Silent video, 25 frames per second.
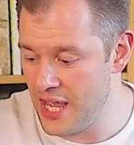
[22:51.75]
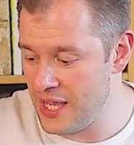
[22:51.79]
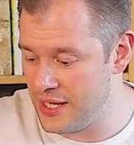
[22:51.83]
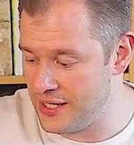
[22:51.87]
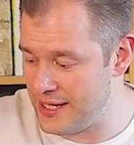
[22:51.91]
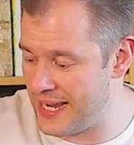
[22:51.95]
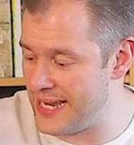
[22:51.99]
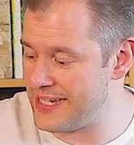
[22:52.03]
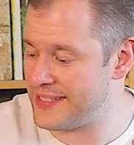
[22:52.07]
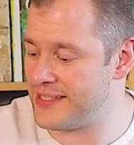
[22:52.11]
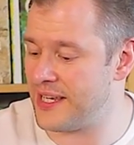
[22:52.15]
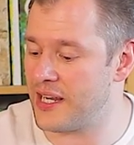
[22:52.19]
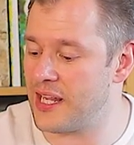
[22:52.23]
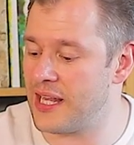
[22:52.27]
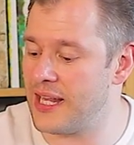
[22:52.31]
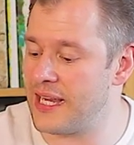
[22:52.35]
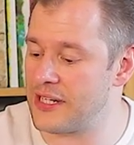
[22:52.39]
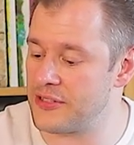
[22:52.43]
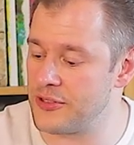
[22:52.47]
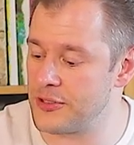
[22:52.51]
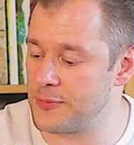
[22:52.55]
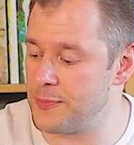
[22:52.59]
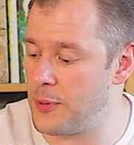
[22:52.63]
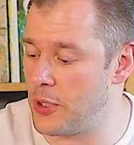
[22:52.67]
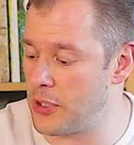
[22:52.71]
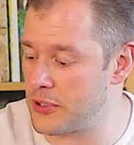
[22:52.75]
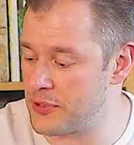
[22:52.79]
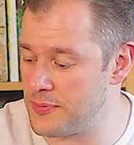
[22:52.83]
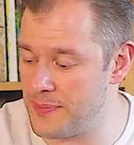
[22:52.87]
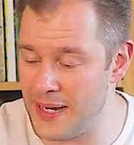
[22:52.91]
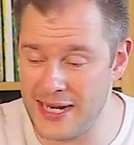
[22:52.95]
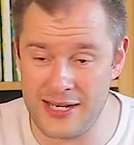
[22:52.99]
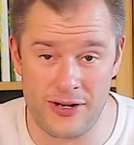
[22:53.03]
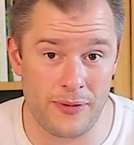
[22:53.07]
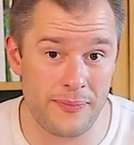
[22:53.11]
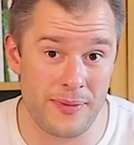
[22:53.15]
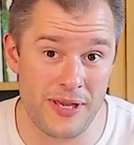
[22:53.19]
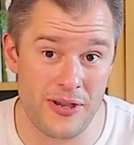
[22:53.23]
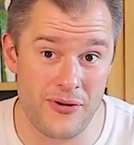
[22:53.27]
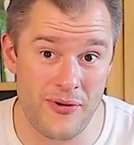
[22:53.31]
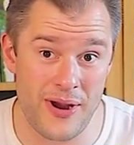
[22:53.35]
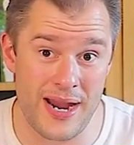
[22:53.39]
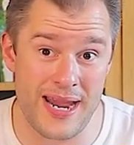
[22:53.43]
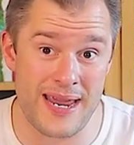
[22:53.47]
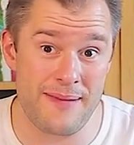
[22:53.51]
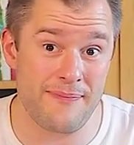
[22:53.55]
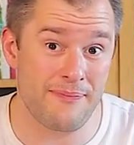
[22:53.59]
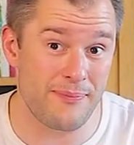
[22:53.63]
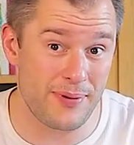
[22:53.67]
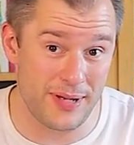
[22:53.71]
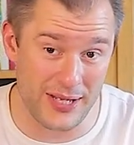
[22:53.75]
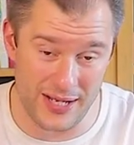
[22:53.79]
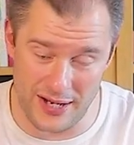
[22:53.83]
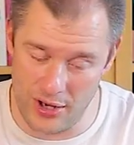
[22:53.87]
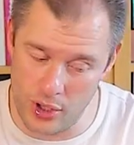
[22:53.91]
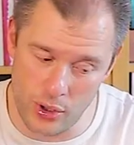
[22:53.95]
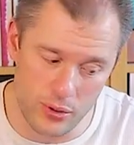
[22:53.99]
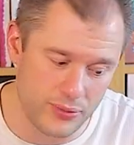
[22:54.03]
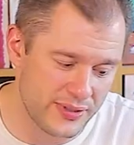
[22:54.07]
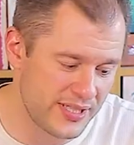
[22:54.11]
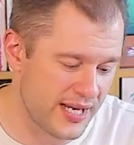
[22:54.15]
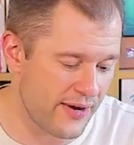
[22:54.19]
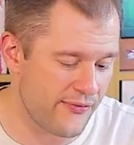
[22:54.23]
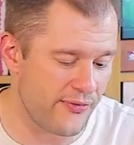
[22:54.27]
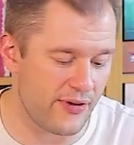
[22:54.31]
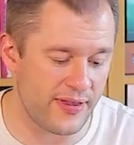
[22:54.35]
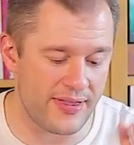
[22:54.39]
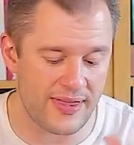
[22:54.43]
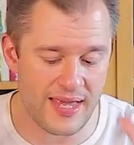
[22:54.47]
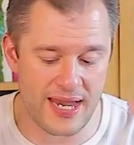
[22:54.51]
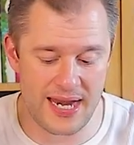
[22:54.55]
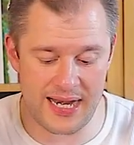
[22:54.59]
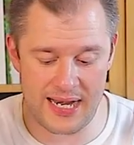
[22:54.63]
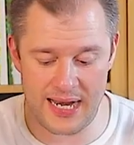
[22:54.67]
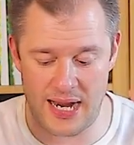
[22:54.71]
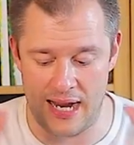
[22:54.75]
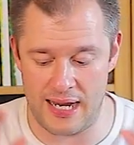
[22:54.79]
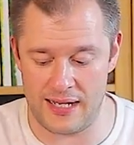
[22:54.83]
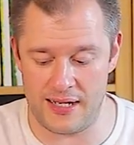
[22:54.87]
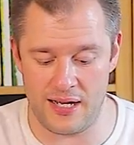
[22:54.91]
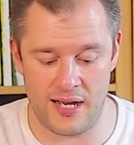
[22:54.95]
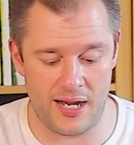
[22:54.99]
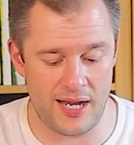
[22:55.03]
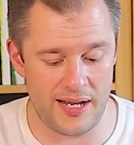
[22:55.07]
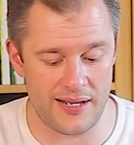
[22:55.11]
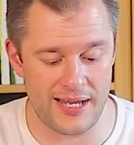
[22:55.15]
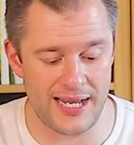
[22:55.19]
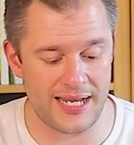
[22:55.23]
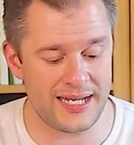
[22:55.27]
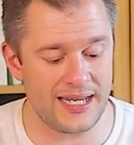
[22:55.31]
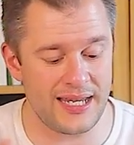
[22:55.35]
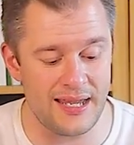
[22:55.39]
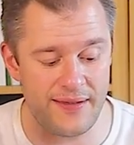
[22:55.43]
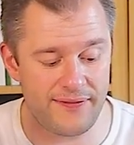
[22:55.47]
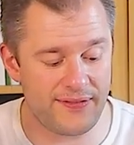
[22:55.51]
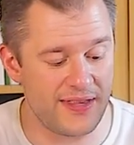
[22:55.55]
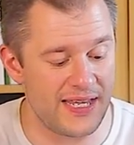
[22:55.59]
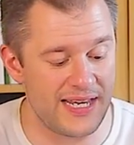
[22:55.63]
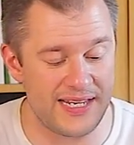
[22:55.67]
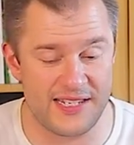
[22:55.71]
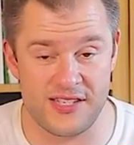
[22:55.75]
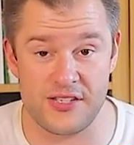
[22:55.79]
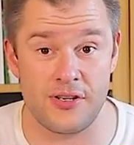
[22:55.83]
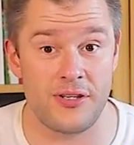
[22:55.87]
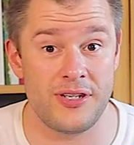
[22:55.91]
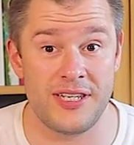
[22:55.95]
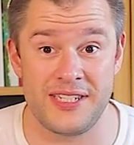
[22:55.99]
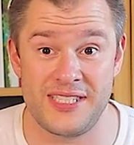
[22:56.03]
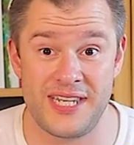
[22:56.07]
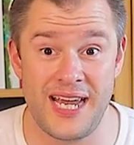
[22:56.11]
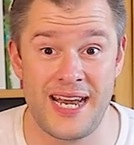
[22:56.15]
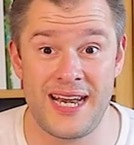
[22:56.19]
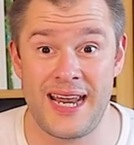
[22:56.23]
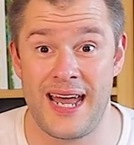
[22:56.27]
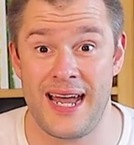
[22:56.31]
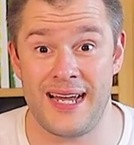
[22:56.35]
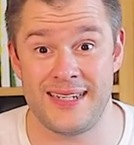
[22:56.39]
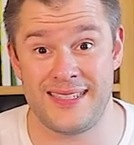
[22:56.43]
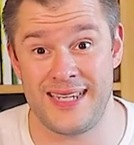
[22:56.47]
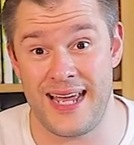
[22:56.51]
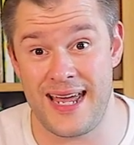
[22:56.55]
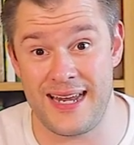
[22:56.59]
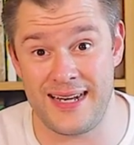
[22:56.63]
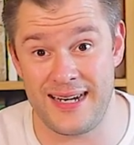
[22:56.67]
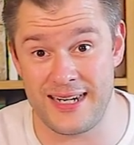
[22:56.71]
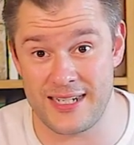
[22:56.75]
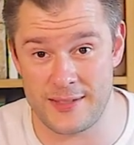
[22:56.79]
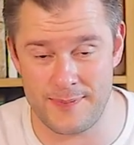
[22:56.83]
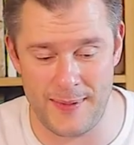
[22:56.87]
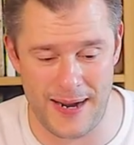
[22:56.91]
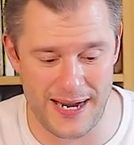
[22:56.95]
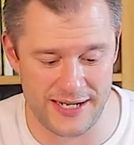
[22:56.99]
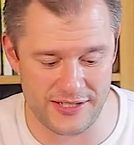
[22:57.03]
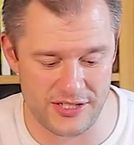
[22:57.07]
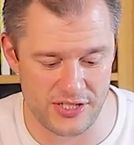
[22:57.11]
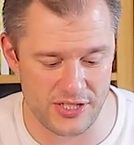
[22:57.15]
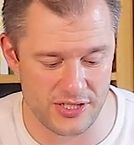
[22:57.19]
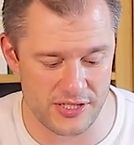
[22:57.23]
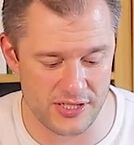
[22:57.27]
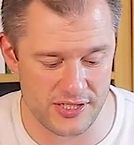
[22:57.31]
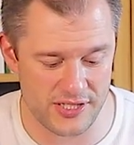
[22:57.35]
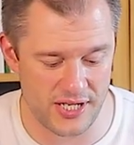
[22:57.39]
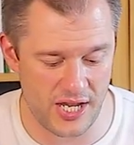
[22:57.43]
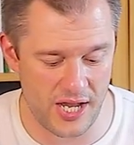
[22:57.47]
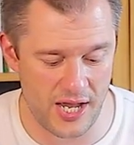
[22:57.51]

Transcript: Yes, the collector's box may not be great, but it holds everything, and I gotta give these solid 10 out of 10 expansions.